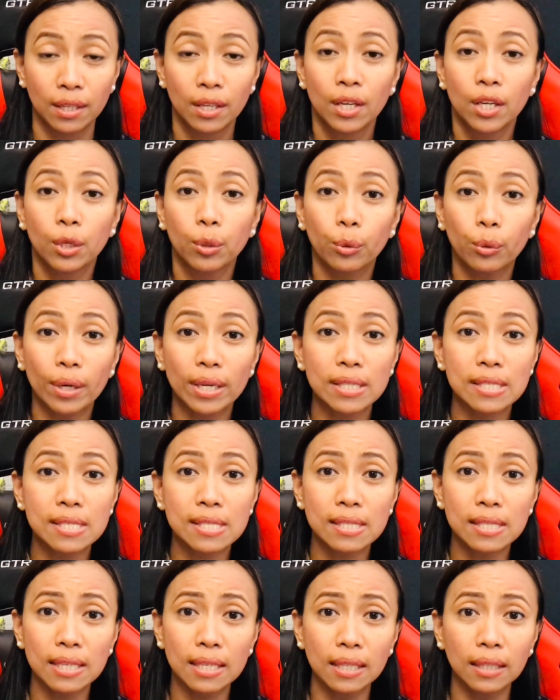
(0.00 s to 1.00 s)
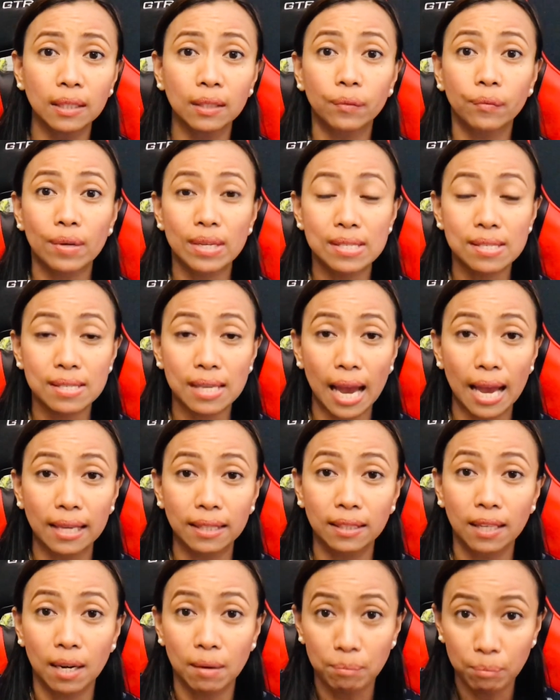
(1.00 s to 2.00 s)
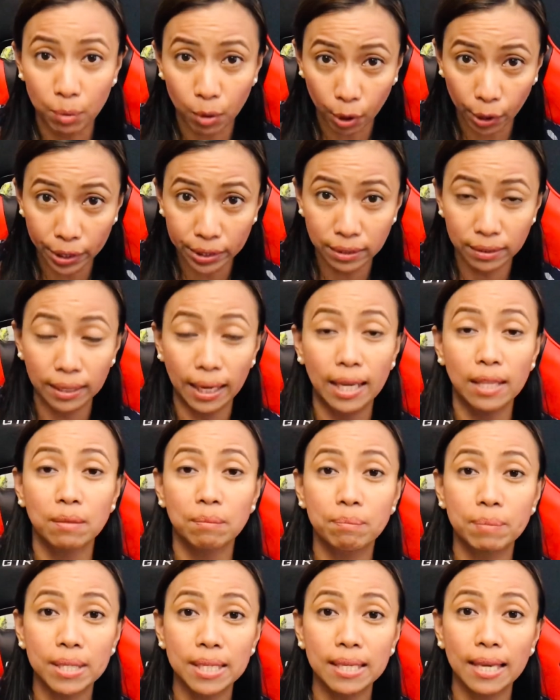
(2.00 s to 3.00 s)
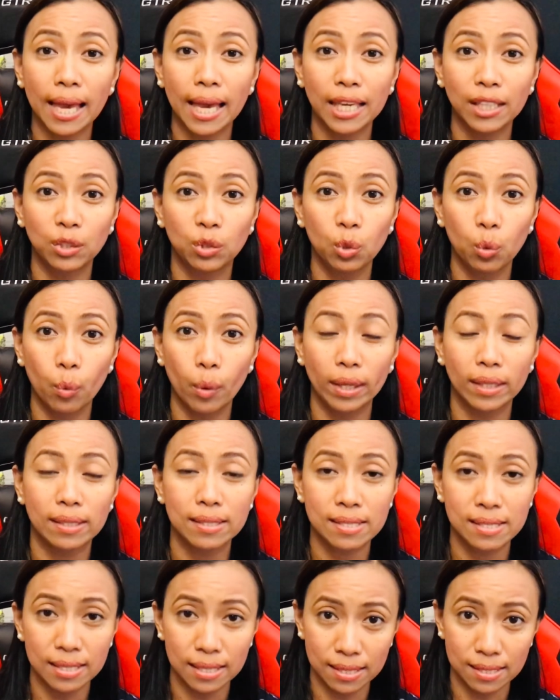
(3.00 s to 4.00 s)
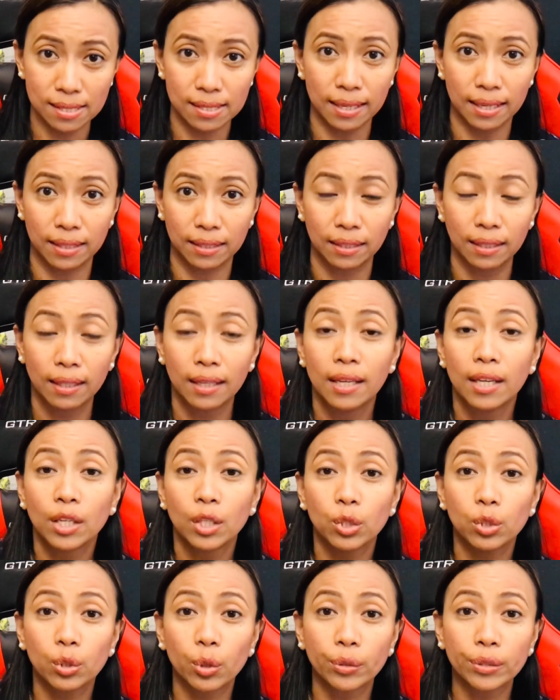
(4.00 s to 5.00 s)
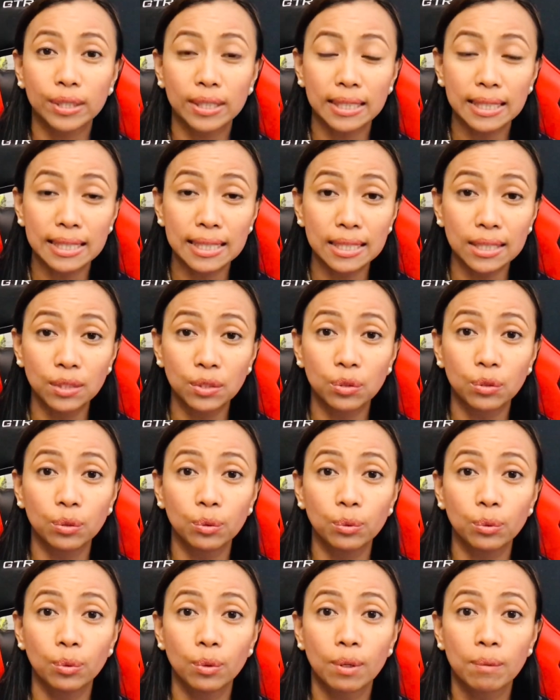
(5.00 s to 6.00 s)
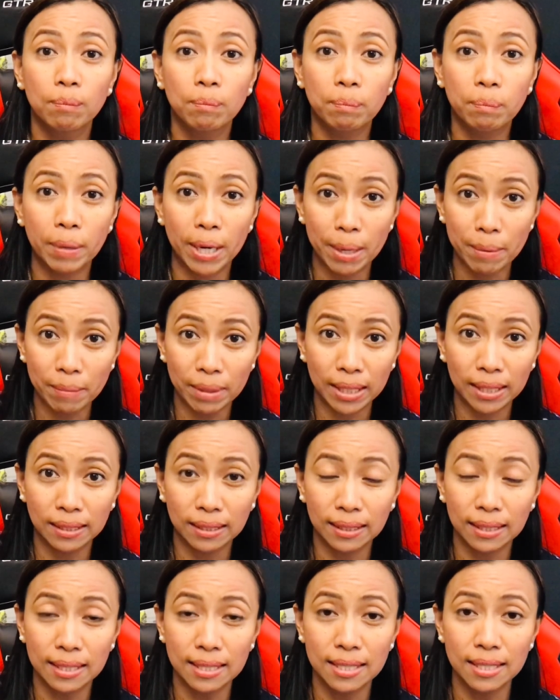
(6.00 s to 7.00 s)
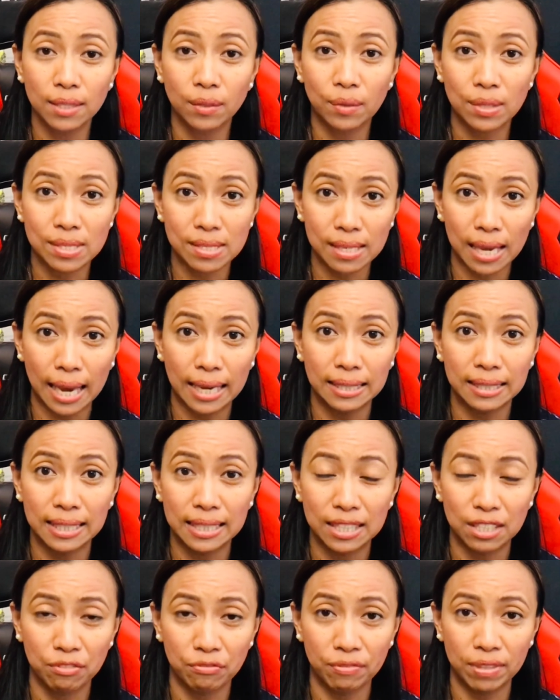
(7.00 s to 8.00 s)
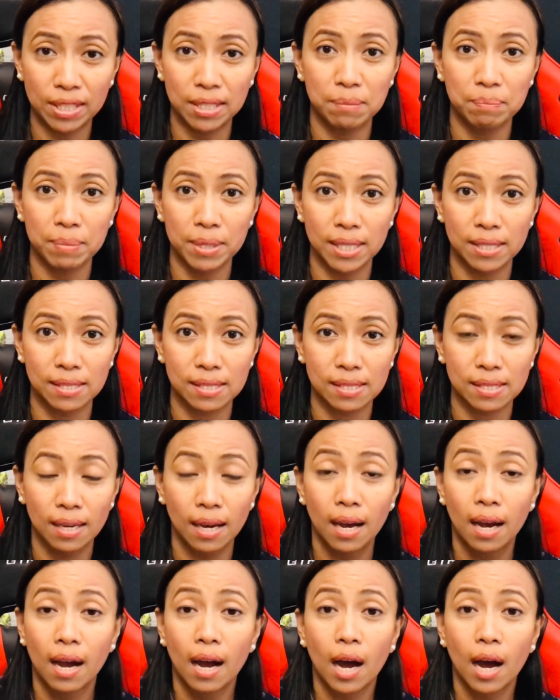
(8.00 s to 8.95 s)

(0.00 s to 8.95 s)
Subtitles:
You can still reside abroad and be a dual citizen. You don't need to permanently reside in the Philippines.